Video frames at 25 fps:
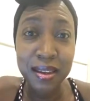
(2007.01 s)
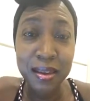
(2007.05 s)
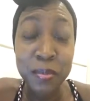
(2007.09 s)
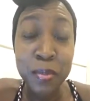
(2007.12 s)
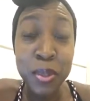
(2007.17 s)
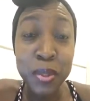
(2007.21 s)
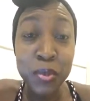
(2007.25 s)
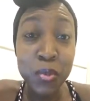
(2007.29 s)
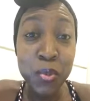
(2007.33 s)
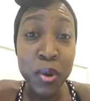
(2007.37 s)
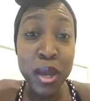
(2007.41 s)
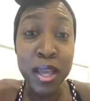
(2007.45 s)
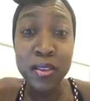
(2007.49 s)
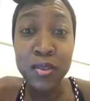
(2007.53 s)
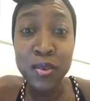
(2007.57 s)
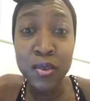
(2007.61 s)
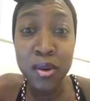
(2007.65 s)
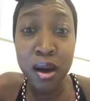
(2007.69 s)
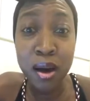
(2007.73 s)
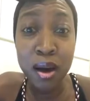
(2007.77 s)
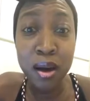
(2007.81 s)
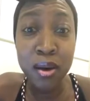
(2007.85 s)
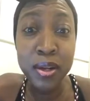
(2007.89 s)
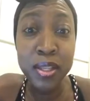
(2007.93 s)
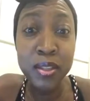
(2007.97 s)
But when you
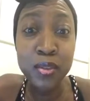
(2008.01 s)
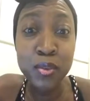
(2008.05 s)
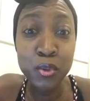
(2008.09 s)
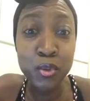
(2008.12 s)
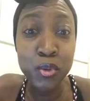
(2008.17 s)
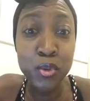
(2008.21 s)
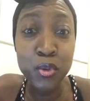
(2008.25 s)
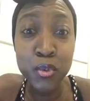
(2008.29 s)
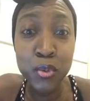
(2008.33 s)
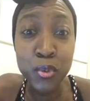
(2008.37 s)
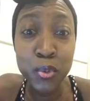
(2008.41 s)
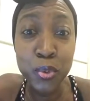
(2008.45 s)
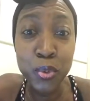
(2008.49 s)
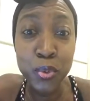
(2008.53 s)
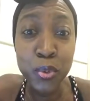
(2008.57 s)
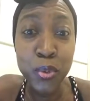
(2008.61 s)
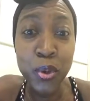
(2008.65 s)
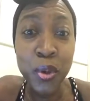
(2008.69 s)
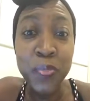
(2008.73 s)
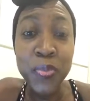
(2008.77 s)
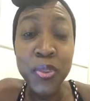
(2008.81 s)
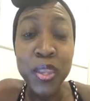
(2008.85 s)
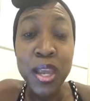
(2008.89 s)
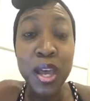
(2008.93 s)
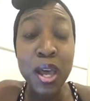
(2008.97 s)
are in the
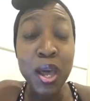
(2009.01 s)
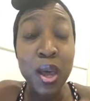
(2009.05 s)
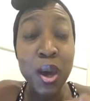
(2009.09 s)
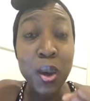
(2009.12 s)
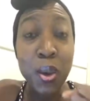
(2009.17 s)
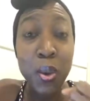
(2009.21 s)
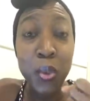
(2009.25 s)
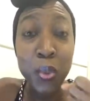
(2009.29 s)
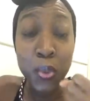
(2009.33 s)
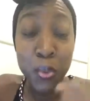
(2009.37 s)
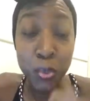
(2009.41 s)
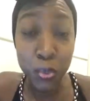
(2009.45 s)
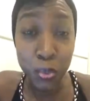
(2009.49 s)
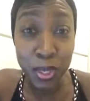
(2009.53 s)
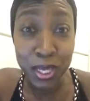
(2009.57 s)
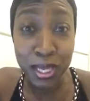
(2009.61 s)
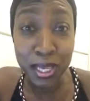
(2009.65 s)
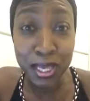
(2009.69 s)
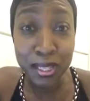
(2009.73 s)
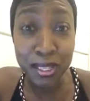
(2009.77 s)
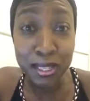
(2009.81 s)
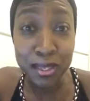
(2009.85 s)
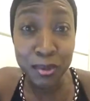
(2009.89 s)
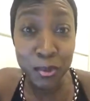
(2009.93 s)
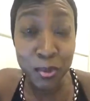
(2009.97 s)
true,
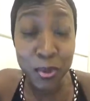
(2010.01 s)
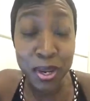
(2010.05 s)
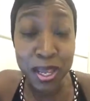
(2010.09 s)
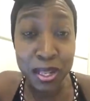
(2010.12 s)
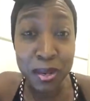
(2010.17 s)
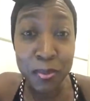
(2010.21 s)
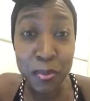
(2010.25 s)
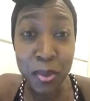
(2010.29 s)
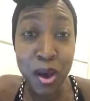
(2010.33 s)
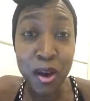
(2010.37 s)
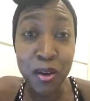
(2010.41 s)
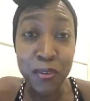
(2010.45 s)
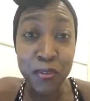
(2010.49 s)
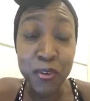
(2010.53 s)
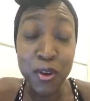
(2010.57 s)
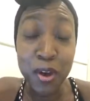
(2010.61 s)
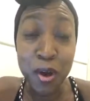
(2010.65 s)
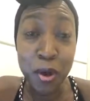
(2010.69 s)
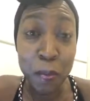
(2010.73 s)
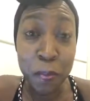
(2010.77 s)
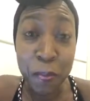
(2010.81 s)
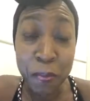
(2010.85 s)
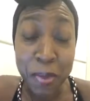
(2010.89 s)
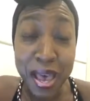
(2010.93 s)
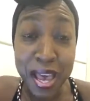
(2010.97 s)
real realm of
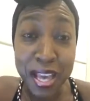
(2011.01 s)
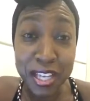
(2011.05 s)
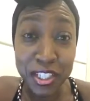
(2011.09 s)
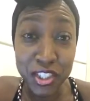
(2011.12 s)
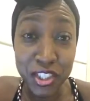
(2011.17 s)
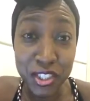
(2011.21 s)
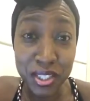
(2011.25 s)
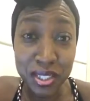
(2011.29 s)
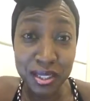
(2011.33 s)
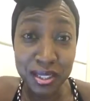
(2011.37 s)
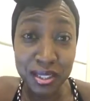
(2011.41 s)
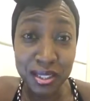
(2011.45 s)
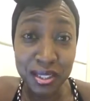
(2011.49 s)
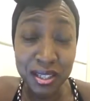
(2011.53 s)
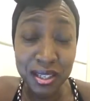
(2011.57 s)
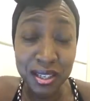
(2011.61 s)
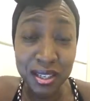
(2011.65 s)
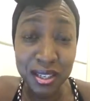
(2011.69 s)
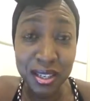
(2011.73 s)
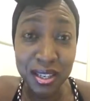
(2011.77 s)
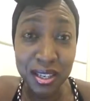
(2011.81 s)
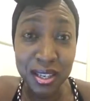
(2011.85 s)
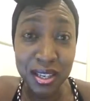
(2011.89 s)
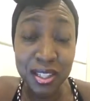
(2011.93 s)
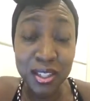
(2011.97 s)
compassion,
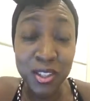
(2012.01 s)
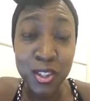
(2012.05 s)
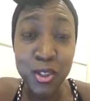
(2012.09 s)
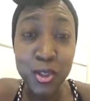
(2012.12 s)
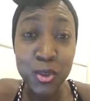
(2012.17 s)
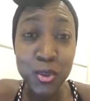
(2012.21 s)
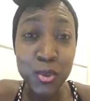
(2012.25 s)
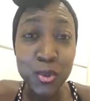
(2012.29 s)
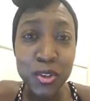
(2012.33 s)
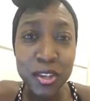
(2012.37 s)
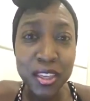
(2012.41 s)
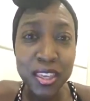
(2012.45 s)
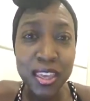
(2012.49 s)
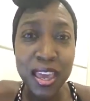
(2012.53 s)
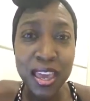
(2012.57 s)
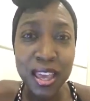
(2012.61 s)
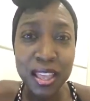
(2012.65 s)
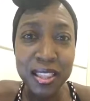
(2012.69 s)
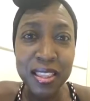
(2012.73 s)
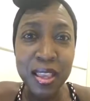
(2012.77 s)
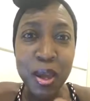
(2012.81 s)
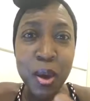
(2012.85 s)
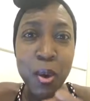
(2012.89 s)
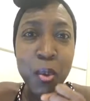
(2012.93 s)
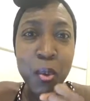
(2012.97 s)
you
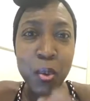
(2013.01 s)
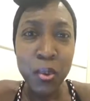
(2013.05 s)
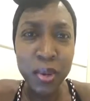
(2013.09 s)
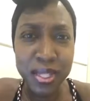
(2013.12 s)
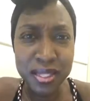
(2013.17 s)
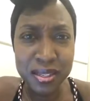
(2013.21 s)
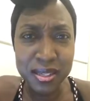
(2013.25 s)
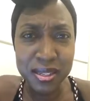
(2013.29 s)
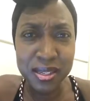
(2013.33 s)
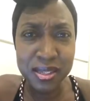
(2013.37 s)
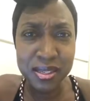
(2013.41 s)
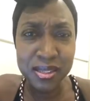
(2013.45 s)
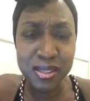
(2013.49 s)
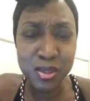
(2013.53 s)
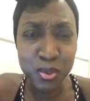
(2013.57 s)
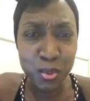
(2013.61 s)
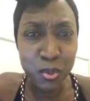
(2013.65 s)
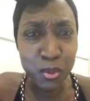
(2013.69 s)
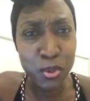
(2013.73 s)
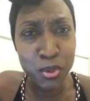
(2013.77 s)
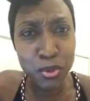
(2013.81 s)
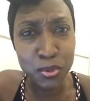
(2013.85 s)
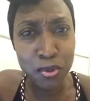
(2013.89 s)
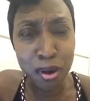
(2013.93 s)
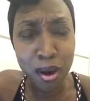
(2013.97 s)
can witness
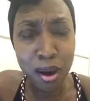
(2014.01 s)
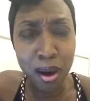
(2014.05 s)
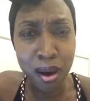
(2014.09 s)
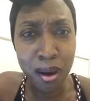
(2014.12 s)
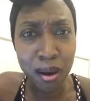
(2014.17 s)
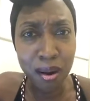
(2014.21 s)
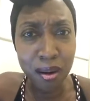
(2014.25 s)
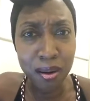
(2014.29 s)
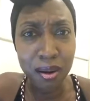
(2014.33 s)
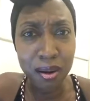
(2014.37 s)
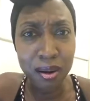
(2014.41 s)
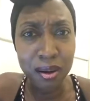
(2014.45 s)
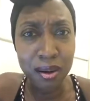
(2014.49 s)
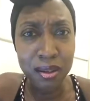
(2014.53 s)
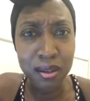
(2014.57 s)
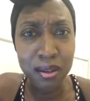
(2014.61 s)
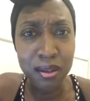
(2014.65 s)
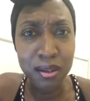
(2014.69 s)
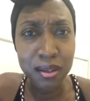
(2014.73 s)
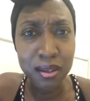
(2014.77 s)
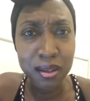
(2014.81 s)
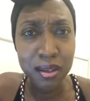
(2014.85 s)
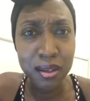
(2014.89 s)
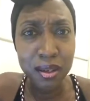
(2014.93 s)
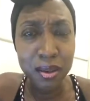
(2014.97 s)
who you are,
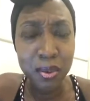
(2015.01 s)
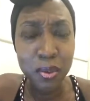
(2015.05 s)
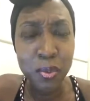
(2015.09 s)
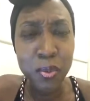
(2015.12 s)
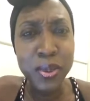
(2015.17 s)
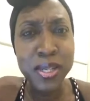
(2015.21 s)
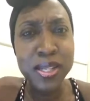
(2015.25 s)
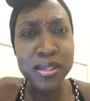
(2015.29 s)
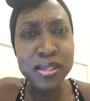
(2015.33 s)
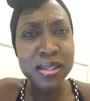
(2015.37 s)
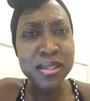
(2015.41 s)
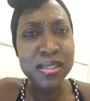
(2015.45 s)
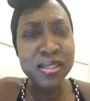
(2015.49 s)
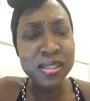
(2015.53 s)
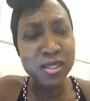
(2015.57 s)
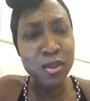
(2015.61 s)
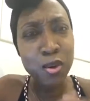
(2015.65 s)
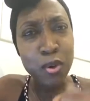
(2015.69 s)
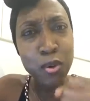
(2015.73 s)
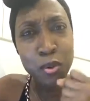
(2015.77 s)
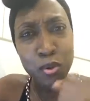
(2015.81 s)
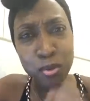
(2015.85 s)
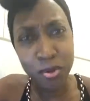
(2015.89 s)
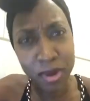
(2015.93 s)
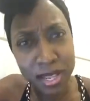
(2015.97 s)
witness
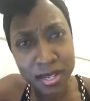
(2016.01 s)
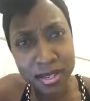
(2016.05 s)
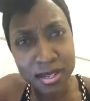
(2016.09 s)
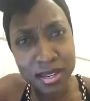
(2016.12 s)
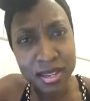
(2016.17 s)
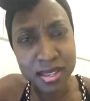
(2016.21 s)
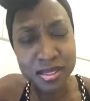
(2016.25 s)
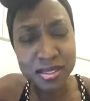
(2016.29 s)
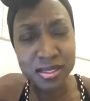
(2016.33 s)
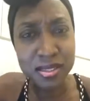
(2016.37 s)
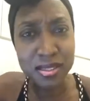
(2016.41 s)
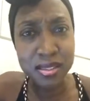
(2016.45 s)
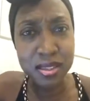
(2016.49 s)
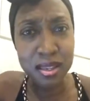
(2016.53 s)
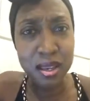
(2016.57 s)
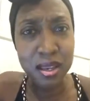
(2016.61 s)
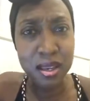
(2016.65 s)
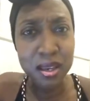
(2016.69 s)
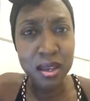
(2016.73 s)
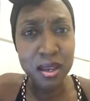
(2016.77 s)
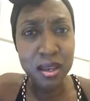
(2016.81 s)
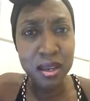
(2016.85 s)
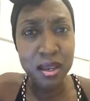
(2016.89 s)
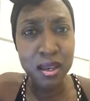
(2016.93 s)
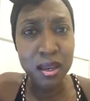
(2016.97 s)
your greatness,
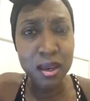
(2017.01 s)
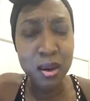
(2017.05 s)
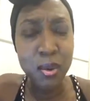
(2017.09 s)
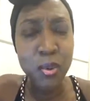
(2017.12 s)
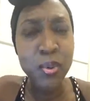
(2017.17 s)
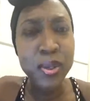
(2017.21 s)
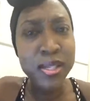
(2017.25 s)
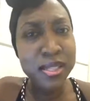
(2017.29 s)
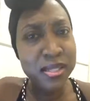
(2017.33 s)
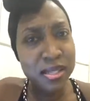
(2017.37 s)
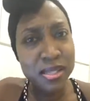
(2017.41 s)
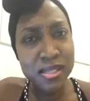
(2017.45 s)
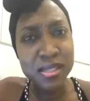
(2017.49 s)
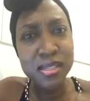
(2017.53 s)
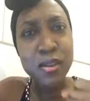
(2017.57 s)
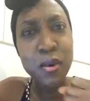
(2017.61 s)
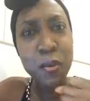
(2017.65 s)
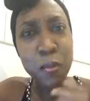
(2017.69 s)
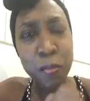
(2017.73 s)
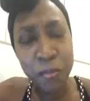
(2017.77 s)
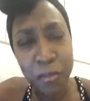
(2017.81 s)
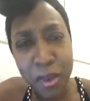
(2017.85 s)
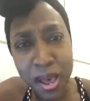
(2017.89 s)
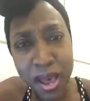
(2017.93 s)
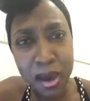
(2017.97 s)
witness
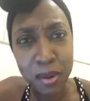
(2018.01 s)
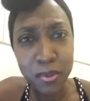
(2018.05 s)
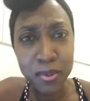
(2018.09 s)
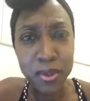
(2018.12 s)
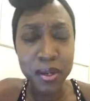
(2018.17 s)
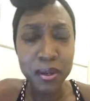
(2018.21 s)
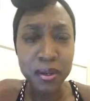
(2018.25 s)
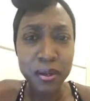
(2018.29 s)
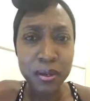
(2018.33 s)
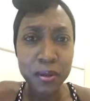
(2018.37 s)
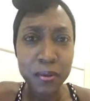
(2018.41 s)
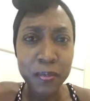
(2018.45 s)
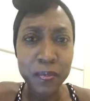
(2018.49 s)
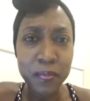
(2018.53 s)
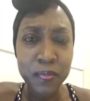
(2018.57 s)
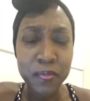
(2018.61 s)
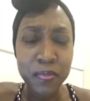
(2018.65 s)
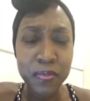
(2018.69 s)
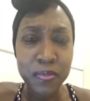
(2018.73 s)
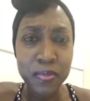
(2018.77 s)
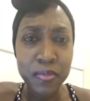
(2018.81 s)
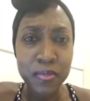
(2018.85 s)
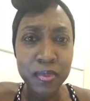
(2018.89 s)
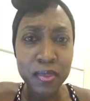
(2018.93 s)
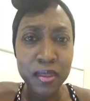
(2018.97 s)
your power,
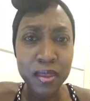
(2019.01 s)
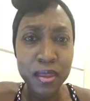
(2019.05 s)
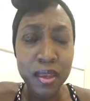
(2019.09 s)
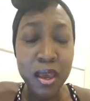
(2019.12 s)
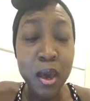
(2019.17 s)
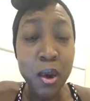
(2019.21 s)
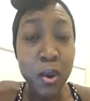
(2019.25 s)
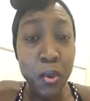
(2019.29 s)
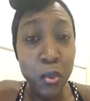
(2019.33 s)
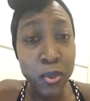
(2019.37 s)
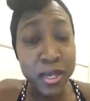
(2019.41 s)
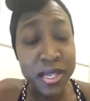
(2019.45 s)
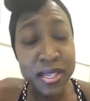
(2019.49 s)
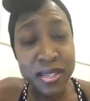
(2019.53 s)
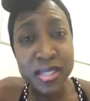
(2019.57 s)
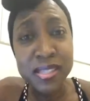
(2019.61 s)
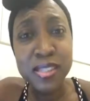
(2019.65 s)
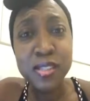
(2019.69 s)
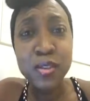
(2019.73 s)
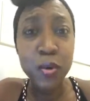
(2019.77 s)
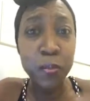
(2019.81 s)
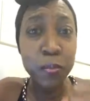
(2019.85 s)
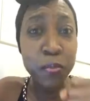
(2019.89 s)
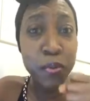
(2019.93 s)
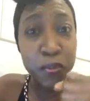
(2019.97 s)

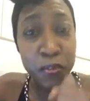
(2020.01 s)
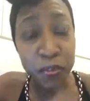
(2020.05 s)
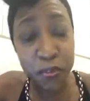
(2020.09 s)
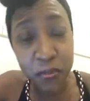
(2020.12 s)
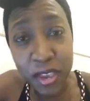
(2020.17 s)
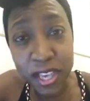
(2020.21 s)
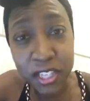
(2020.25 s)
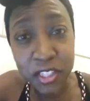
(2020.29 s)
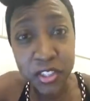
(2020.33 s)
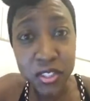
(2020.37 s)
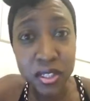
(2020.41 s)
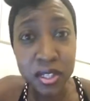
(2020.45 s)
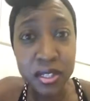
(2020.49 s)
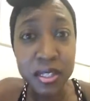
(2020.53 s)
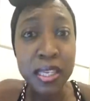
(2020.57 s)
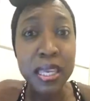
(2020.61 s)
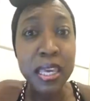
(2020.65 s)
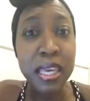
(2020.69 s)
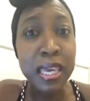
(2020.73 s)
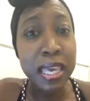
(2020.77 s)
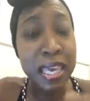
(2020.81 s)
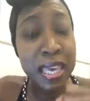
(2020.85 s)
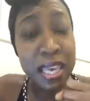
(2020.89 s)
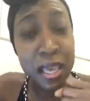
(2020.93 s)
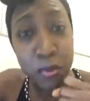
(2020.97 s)
witness your perfection
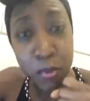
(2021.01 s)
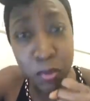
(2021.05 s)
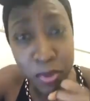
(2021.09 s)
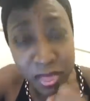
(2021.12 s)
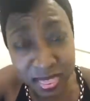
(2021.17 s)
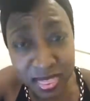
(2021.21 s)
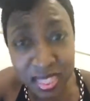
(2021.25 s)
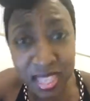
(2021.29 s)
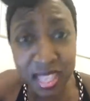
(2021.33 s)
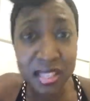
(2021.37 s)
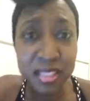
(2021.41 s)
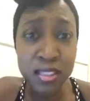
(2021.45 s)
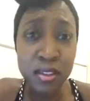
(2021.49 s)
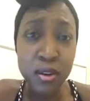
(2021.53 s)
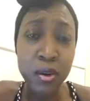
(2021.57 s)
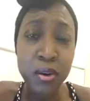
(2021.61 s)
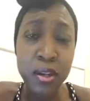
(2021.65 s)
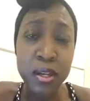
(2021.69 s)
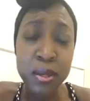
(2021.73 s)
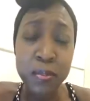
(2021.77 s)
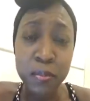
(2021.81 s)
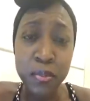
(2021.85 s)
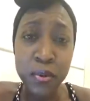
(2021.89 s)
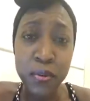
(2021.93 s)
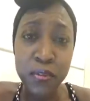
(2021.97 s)
within your
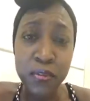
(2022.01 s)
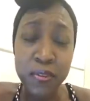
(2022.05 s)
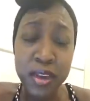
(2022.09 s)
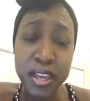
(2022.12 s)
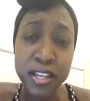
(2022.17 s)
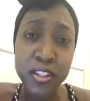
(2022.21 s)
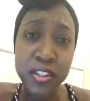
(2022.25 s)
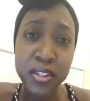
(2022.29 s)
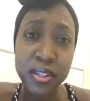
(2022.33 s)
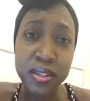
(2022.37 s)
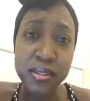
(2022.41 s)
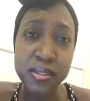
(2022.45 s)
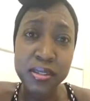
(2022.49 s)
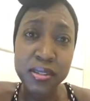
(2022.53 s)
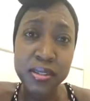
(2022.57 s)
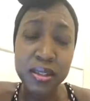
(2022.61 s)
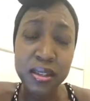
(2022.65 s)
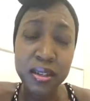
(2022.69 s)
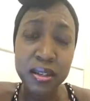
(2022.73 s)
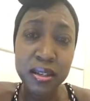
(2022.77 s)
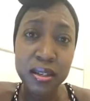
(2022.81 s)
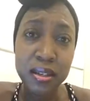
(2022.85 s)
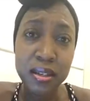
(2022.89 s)
imperfections.